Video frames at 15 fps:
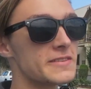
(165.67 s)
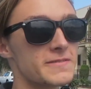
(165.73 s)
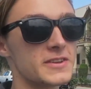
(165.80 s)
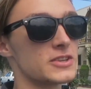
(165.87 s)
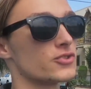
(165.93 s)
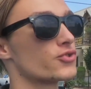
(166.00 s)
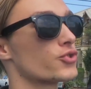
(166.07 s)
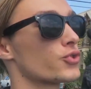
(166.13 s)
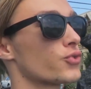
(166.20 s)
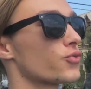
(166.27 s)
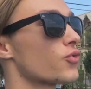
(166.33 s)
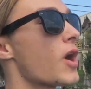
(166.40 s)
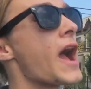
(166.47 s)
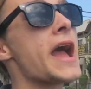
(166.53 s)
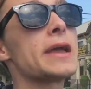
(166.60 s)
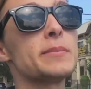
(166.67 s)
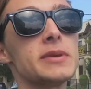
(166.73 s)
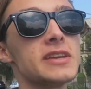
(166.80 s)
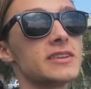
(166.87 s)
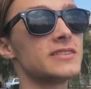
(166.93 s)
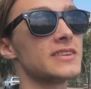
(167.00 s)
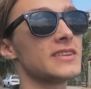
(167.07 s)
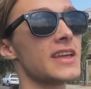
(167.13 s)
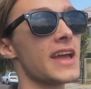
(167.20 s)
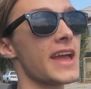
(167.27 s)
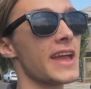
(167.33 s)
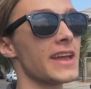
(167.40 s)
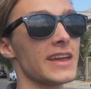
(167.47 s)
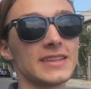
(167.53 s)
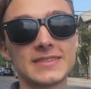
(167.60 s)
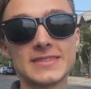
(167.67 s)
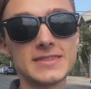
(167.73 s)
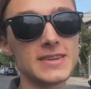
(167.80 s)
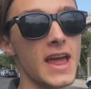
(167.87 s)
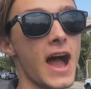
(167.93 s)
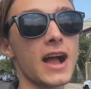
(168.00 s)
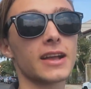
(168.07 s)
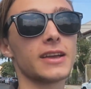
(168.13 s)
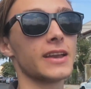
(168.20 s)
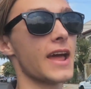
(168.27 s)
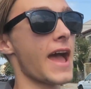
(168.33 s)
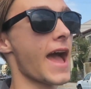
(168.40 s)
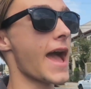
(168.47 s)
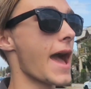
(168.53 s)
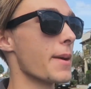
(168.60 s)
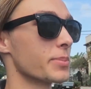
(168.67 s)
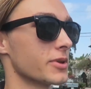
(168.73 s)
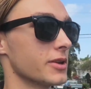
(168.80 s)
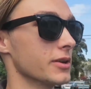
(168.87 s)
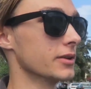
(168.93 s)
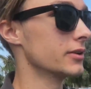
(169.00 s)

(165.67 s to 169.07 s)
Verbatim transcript: even try me today. It's not gonna happen.